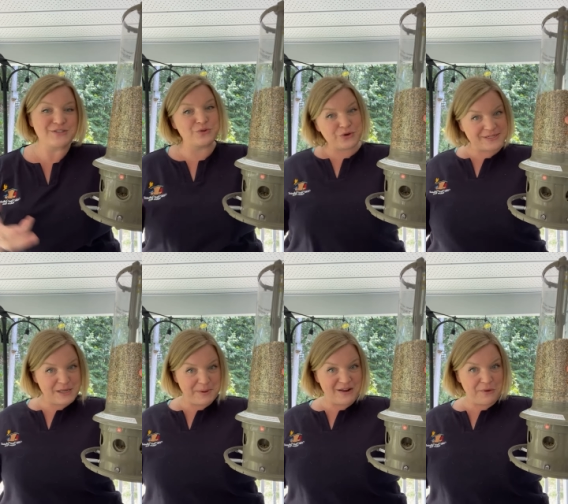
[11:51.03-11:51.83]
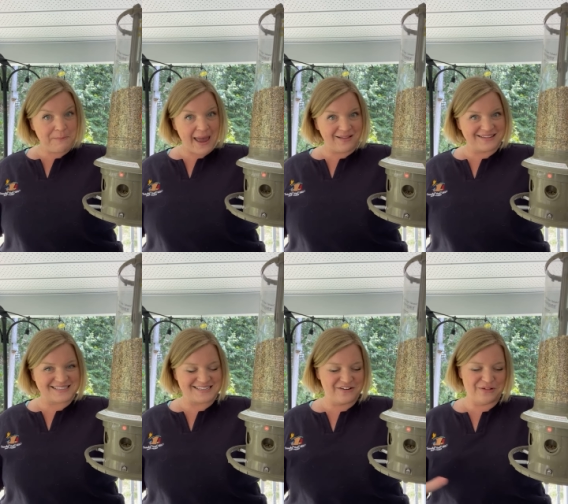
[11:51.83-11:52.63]
So there is a bit of a
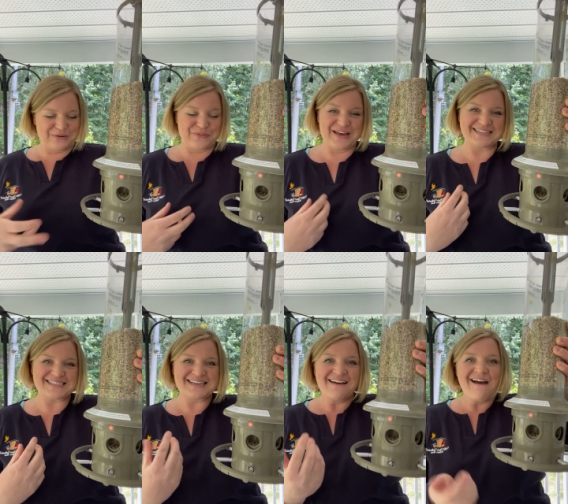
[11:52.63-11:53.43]
balance in all of this.